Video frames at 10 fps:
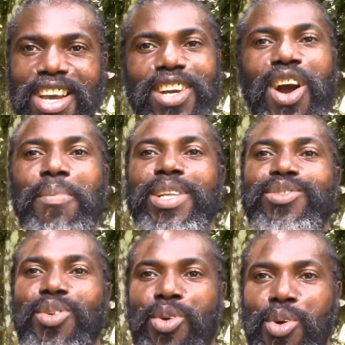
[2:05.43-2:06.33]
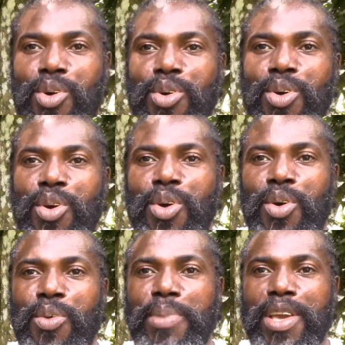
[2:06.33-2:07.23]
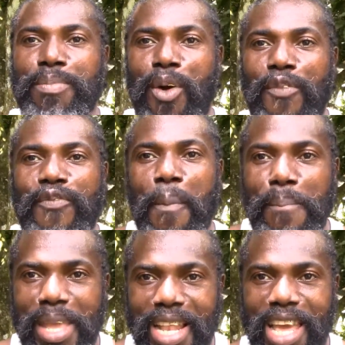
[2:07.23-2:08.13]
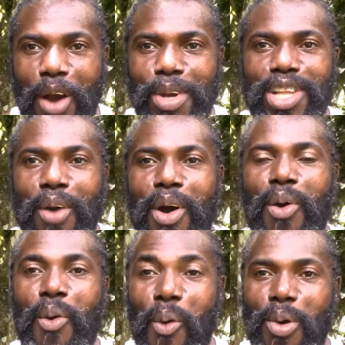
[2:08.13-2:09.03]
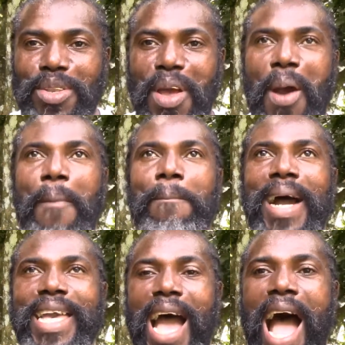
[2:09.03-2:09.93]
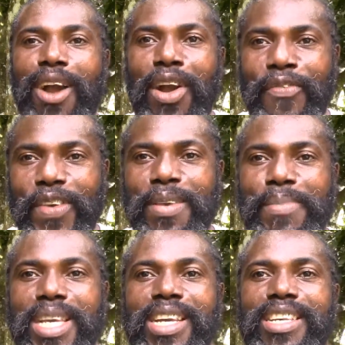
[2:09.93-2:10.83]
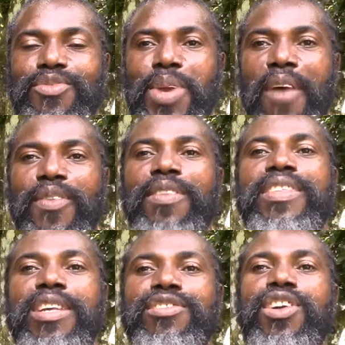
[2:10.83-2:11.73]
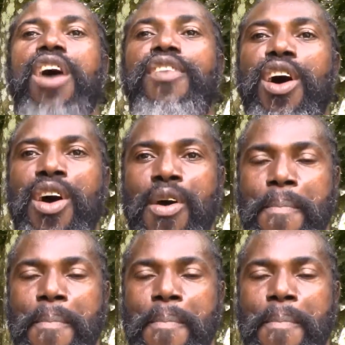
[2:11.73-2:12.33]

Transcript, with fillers: Coming to be more familiar with our own biography because we have discovered